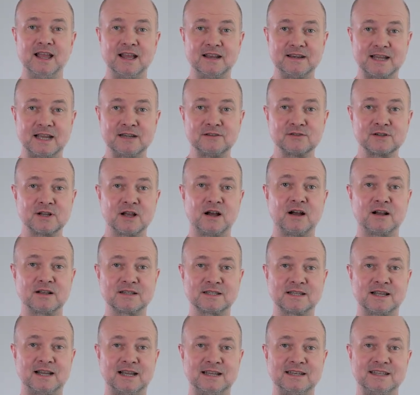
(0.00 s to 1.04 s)
Nitric
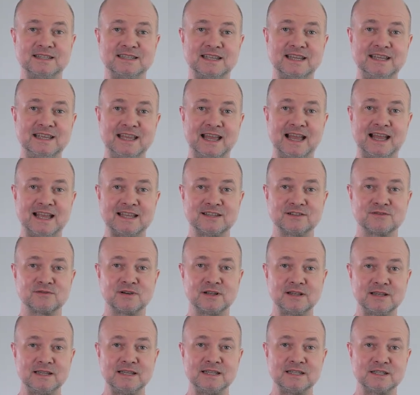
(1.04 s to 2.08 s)
oxide is a gas
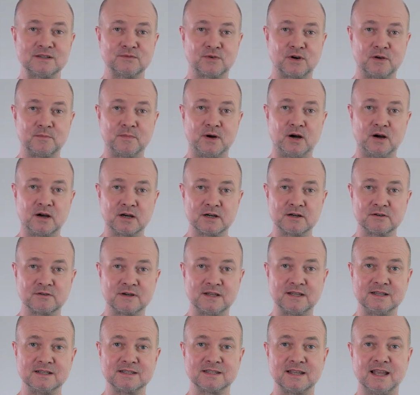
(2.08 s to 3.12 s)
released from
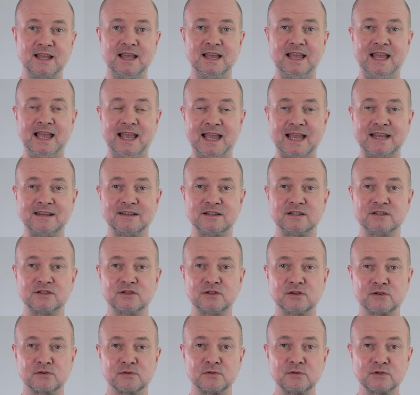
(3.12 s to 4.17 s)
arteries and
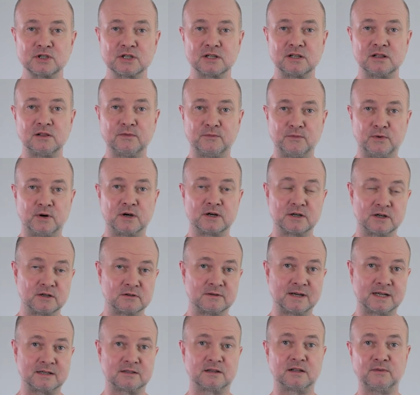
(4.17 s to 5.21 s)
is crucial for
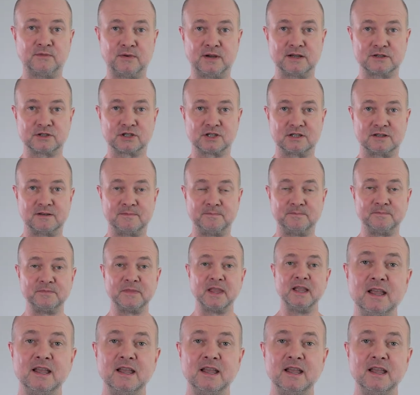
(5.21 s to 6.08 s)
erectile function.